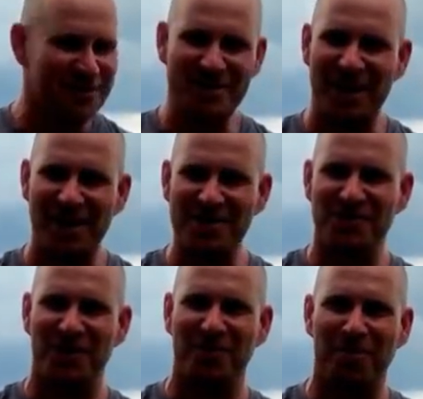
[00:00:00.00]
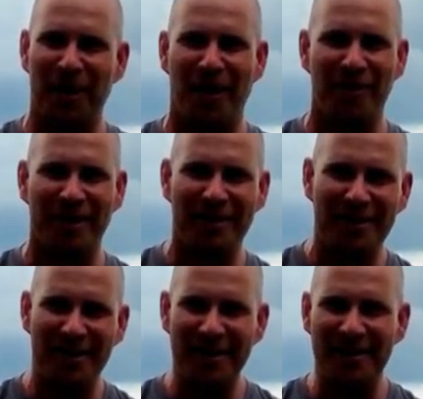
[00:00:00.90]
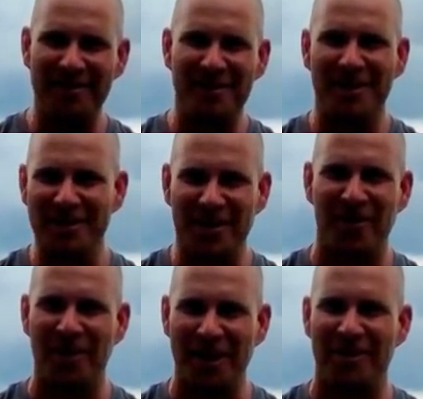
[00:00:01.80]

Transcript: Jerry's full of baloney. Corn